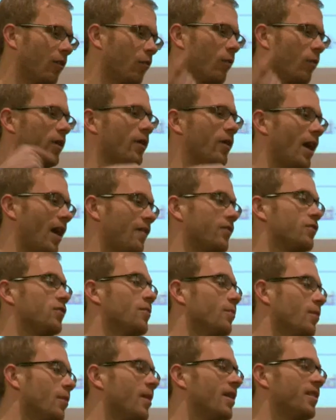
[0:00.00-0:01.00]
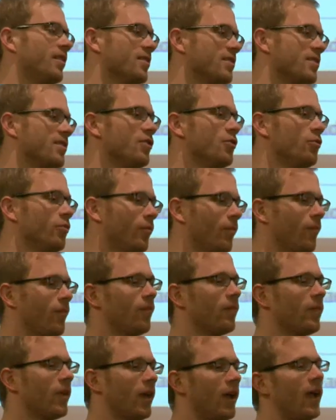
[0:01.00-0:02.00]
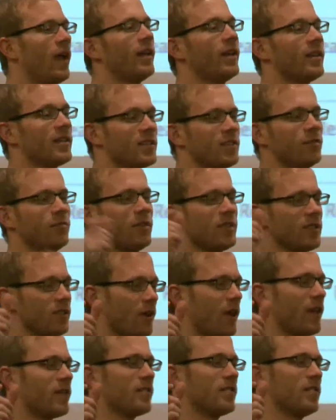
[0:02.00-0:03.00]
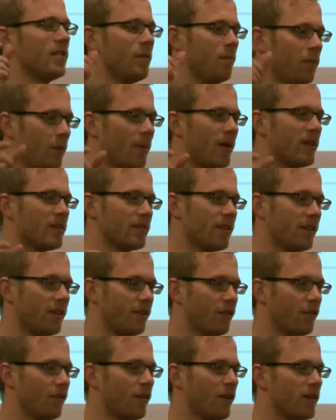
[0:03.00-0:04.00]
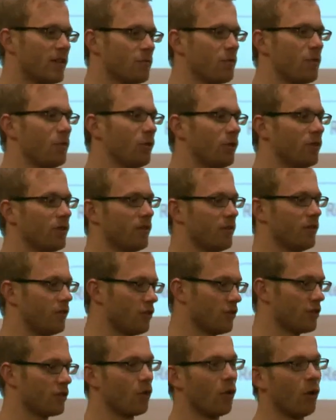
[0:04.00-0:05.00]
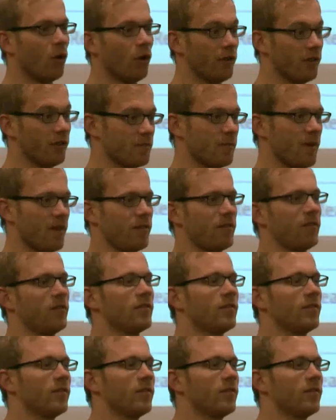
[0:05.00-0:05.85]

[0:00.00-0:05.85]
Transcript: where you have to implement is new. And as soon as your entity implements that interface, we would just call this method.